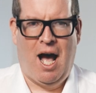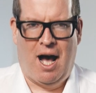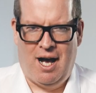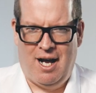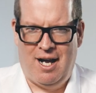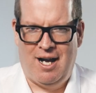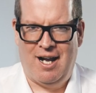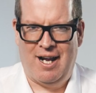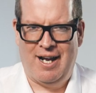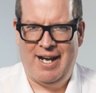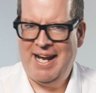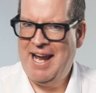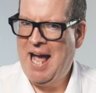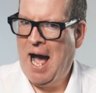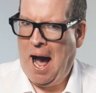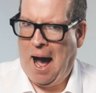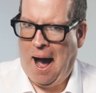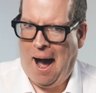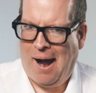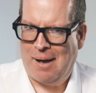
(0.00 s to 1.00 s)
Hi,
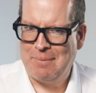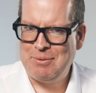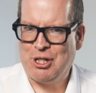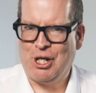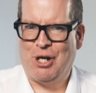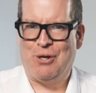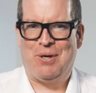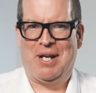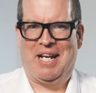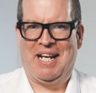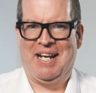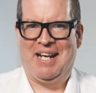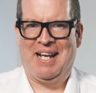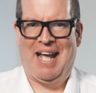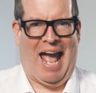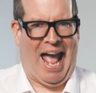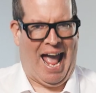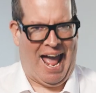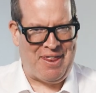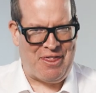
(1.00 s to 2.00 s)
I'm Tony,
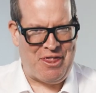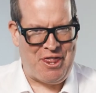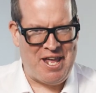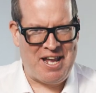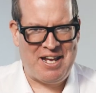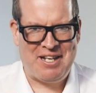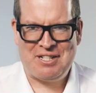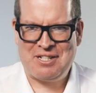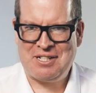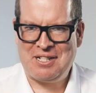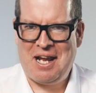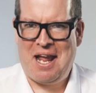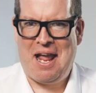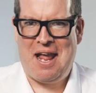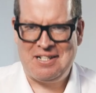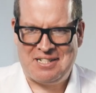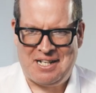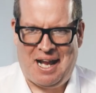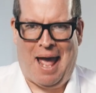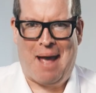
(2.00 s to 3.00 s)
and this
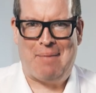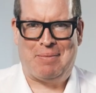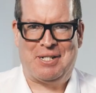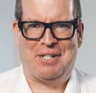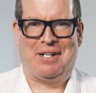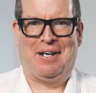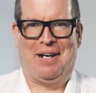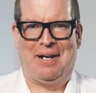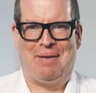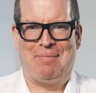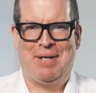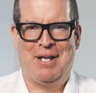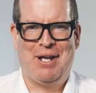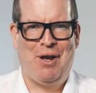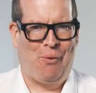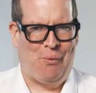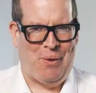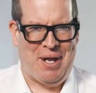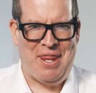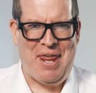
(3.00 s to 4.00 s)
is Lab Time
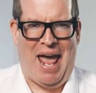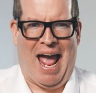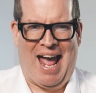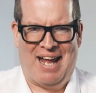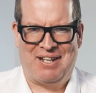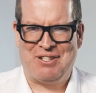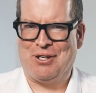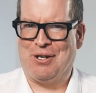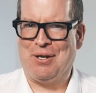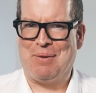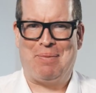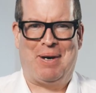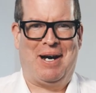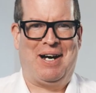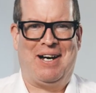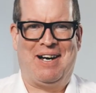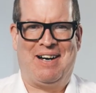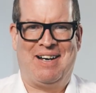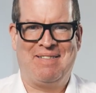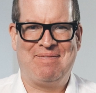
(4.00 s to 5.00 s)
with Anton
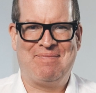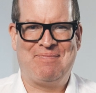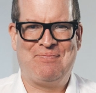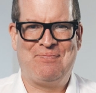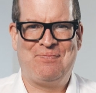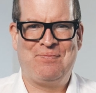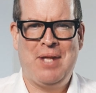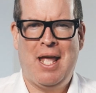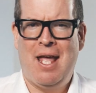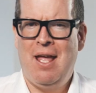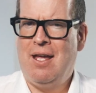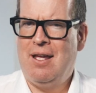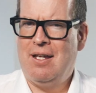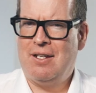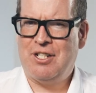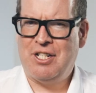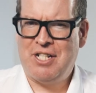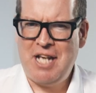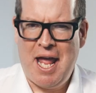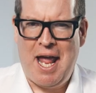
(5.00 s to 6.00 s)
Paar.
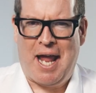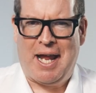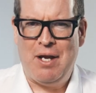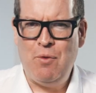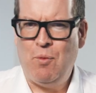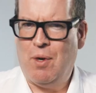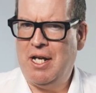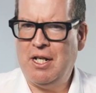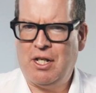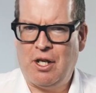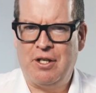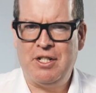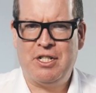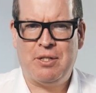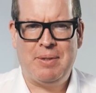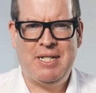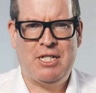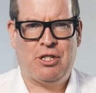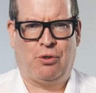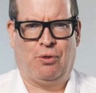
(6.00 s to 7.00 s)
Today we're going
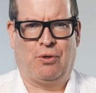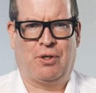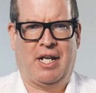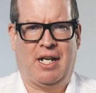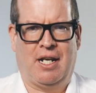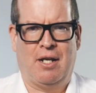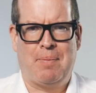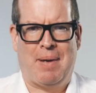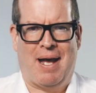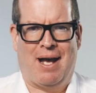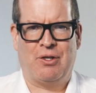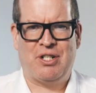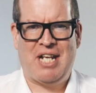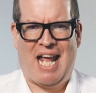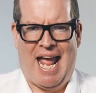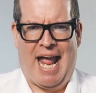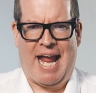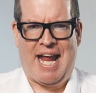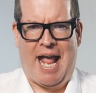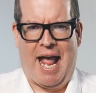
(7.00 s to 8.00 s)
to be talking about
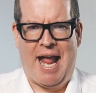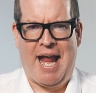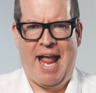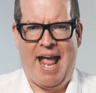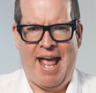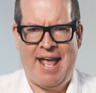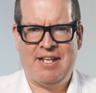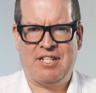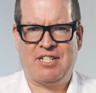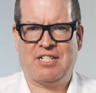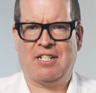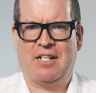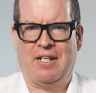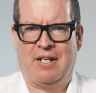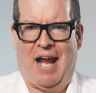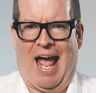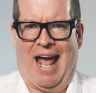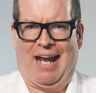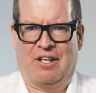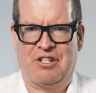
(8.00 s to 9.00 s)
AAS
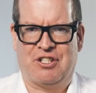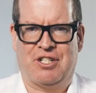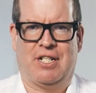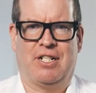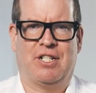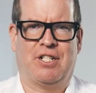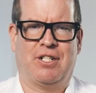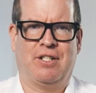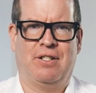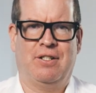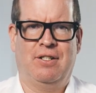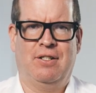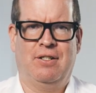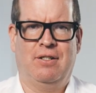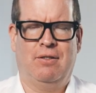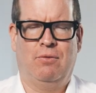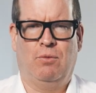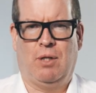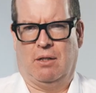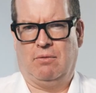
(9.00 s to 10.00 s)
analysis.
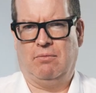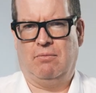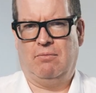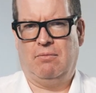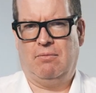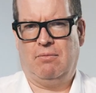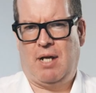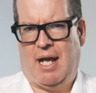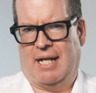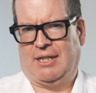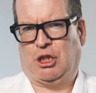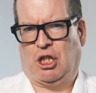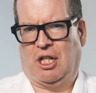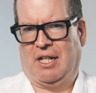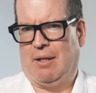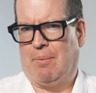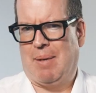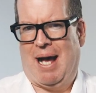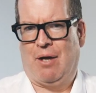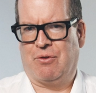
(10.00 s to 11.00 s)
Well,
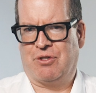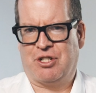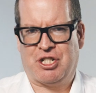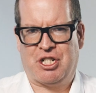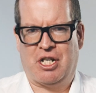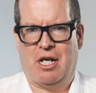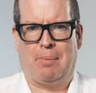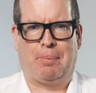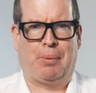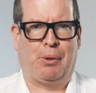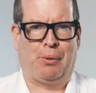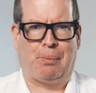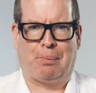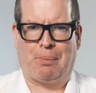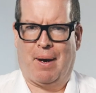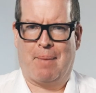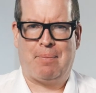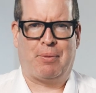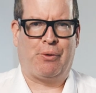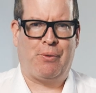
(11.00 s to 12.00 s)
actually about sample
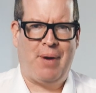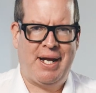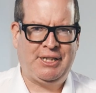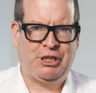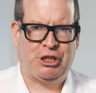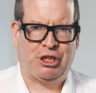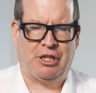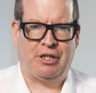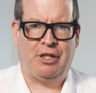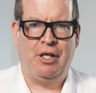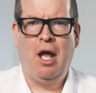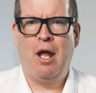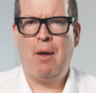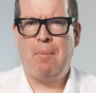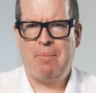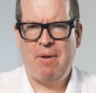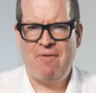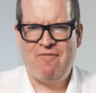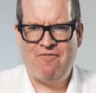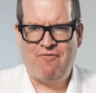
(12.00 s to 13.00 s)
preparation
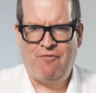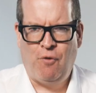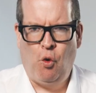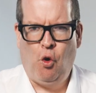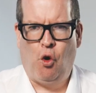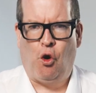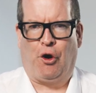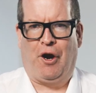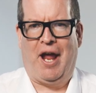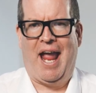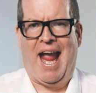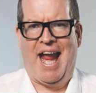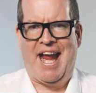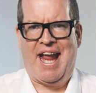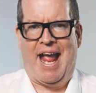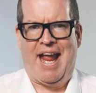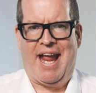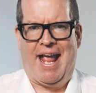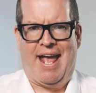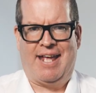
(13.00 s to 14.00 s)
before
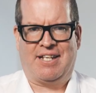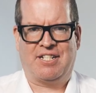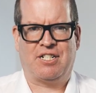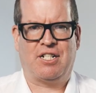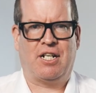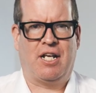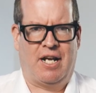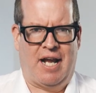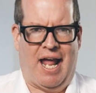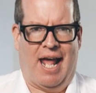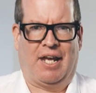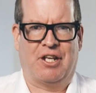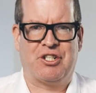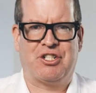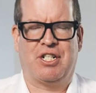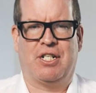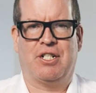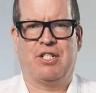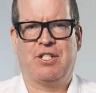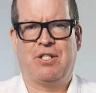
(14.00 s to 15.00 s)
AAS
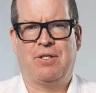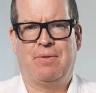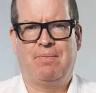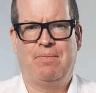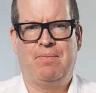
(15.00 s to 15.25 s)
analysis.